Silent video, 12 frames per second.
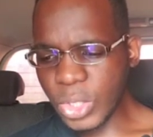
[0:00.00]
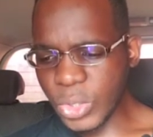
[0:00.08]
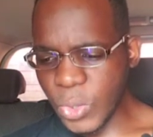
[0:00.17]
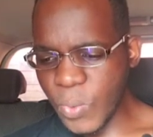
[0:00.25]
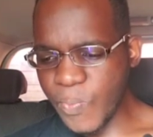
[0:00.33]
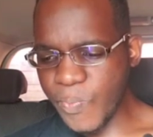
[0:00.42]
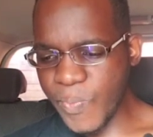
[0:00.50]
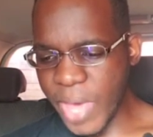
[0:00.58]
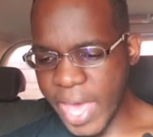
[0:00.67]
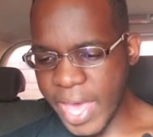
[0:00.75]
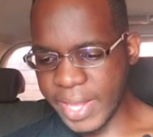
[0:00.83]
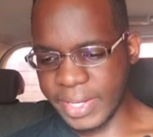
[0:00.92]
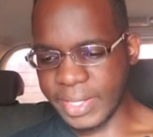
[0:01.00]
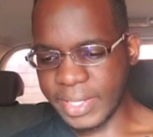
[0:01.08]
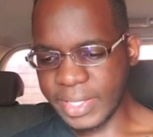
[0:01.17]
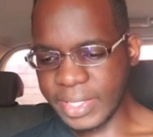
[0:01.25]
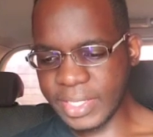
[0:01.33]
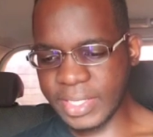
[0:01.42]
do men
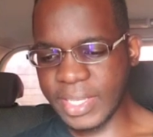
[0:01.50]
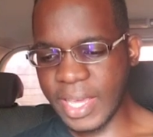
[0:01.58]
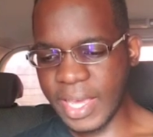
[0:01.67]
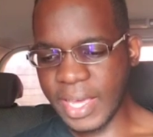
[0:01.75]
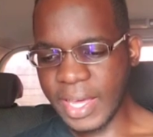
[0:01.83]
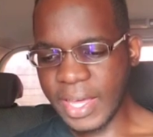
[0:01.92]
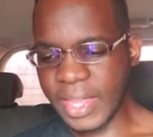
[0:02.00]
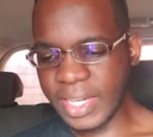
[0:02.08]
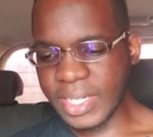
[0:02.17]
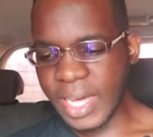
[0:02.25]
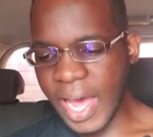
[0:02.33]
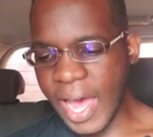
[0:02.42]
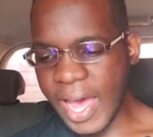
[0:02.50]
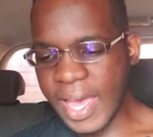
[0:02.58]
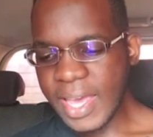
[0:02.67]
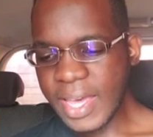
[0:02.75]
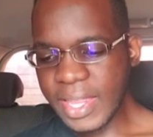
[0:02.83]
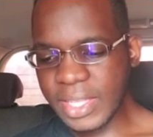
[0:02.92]
say that
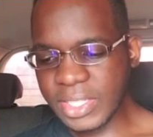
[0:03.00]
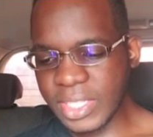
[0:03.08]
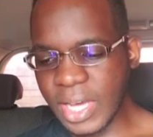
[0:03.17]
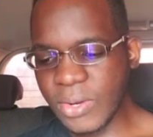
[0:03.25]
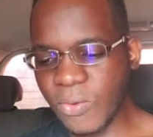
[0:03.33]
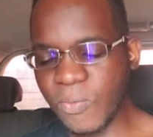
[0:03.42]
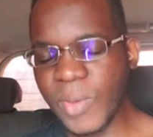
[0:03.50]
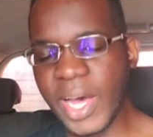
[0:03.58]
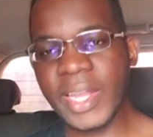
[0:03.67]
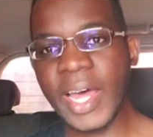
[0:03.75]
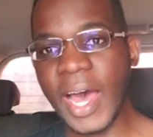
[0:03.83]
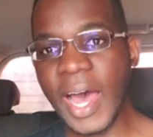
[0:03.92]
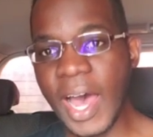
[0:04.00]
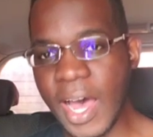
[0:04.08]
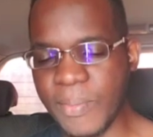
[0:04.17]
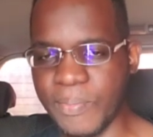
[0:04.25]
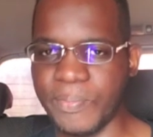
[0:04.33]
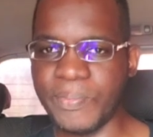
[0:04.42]
I, the Son of Man,
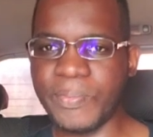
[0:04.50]
am?